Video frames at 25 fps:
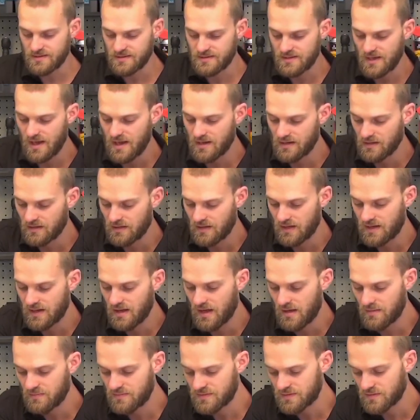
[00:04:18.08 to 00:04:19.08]
starting to clean
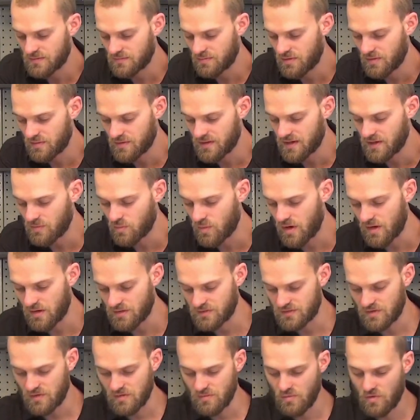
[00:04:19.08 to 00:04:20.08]
up, so we probably need 1 or
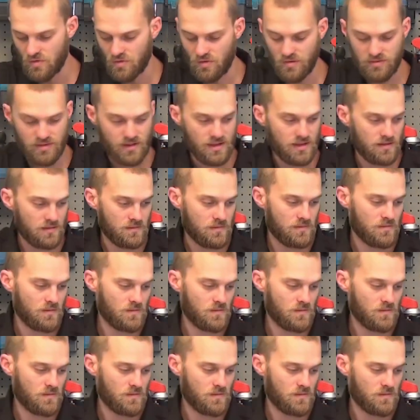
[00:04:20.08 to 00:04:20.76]
2 more, I think.